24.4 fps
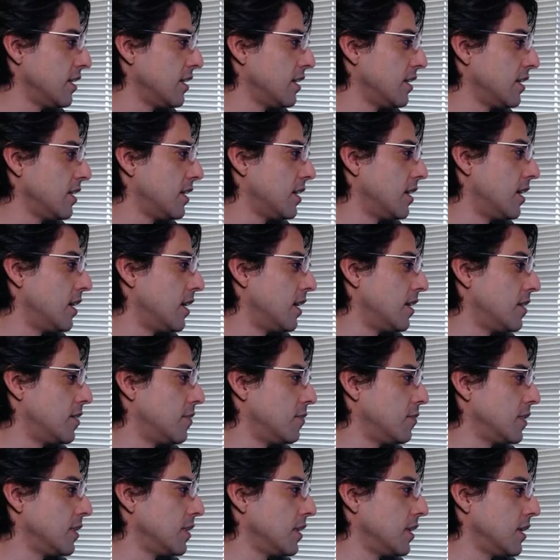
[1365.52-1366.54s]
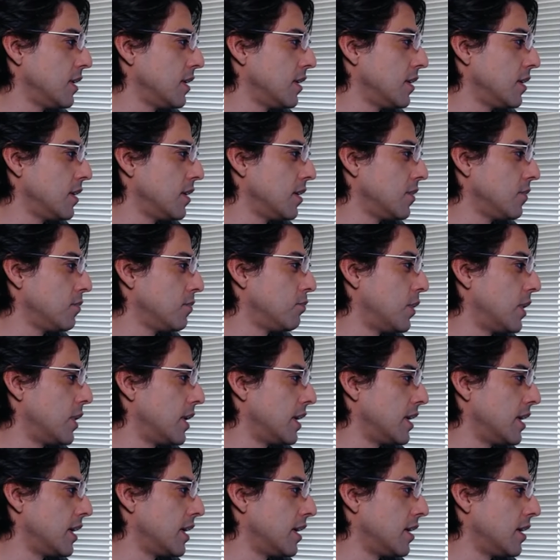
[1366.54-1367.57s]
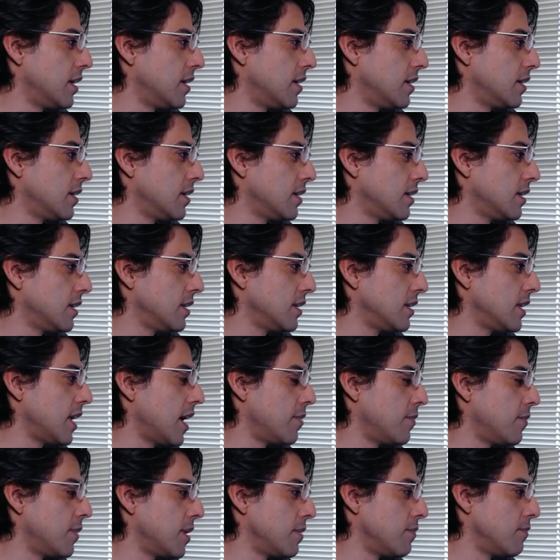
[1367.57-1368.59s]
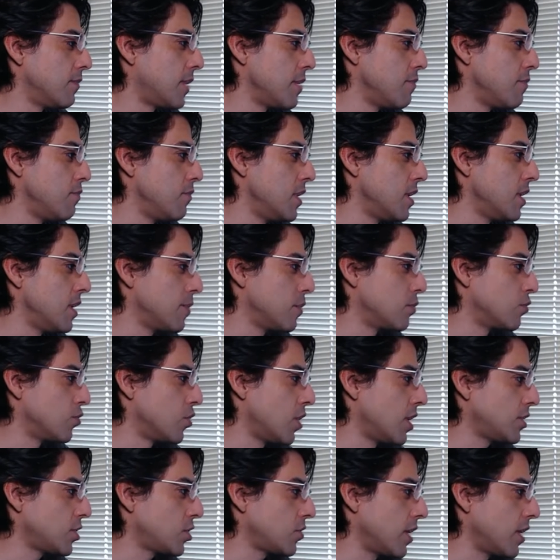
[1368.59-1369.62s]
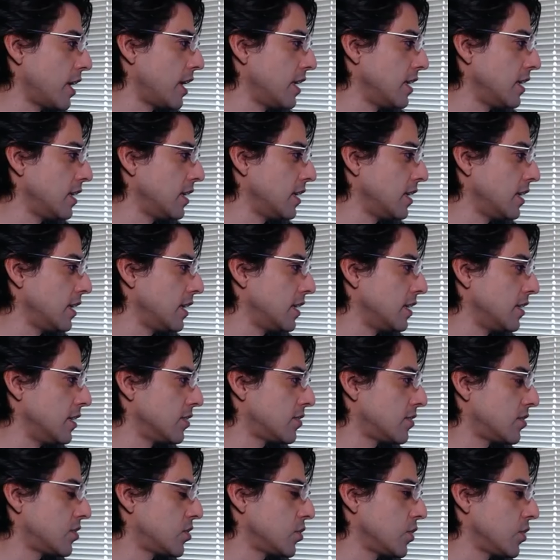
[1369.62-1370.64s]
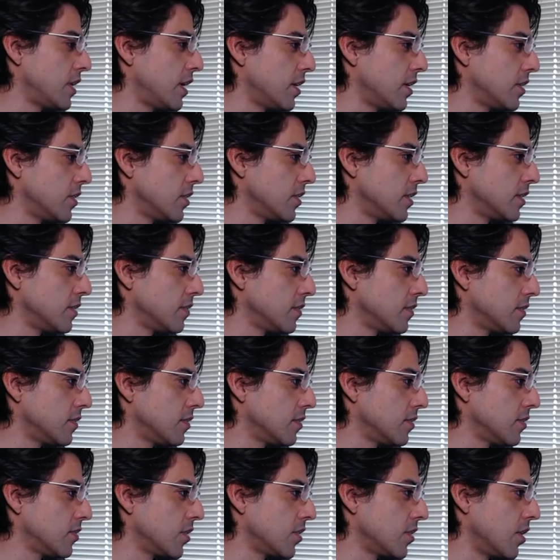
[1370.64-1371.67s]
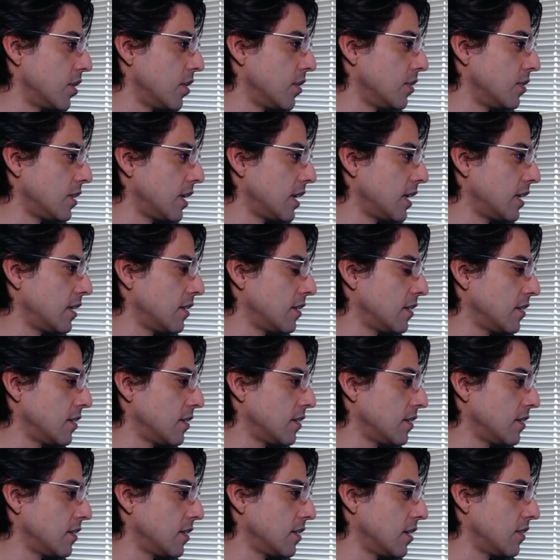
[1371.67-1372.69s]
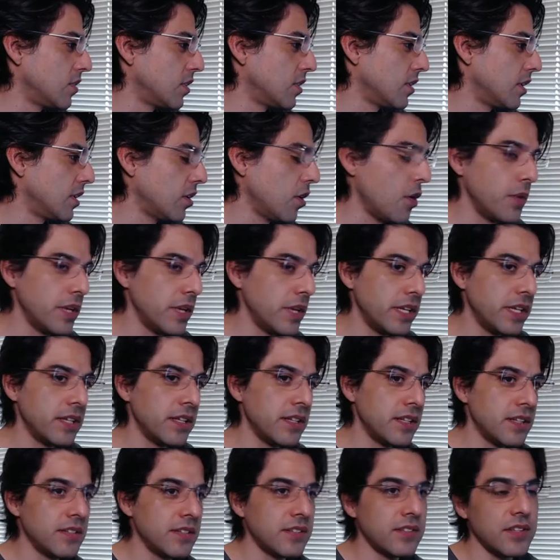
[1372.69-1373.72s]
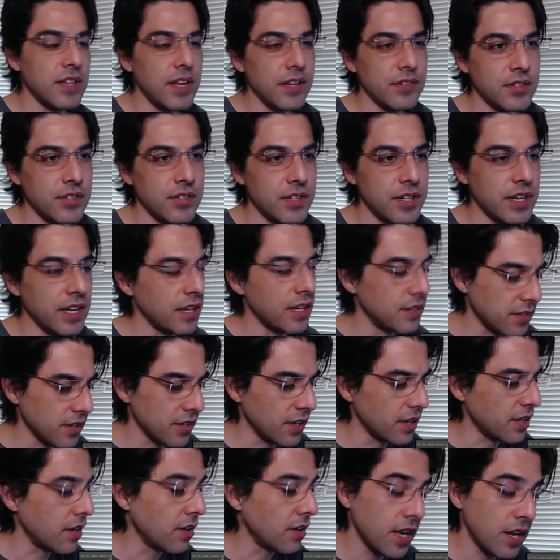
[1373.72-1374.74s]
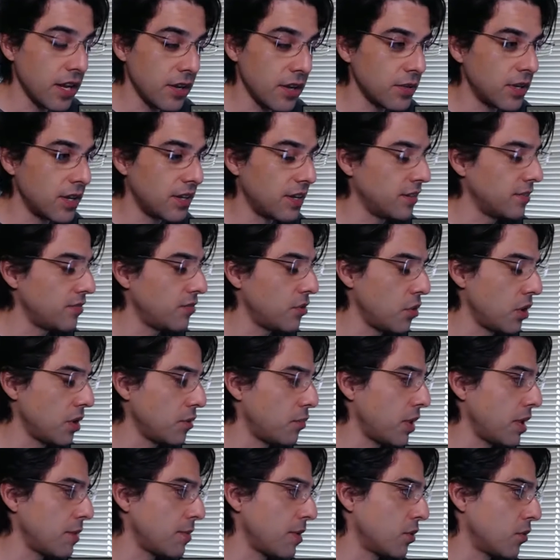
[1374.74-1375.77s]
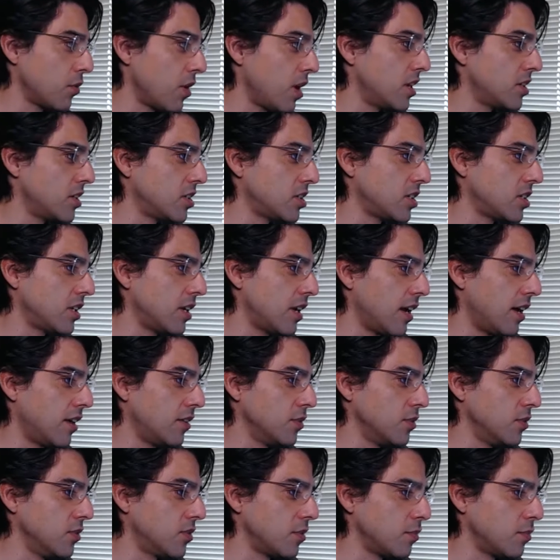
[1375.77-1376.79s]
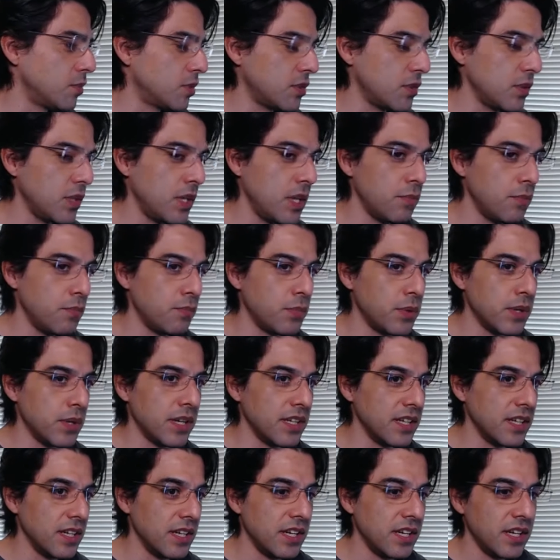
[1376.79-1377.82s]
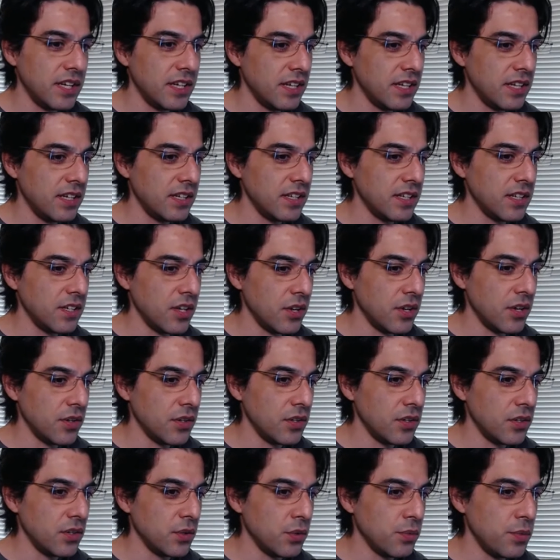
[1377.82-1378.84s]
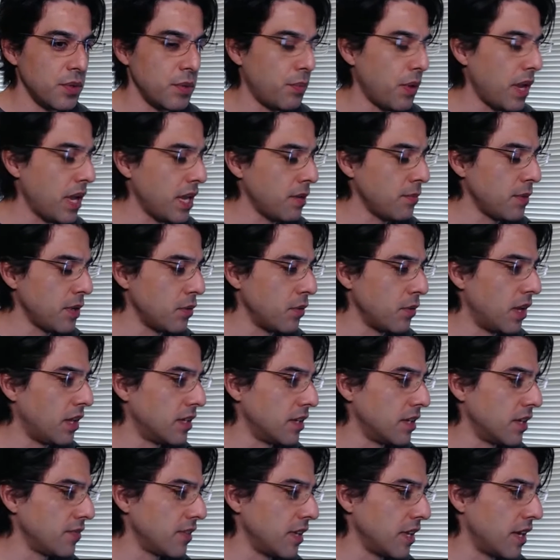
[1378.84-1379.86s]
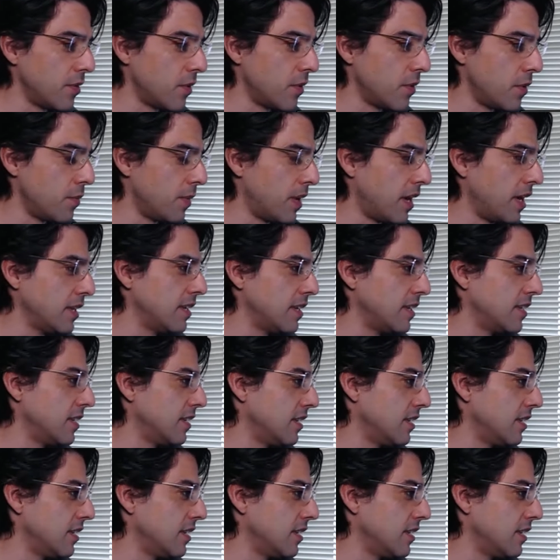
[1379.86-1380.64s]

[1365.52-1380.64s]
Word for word: Um, but uh, yeah, my my minimum rush rate is 300. So like if they're like, oh, we needed this yesterday, it's like, okay, well, if you want to pay me rush, I'll lose some sleep, but you know, you'll be paying me well enough that I won't mind it.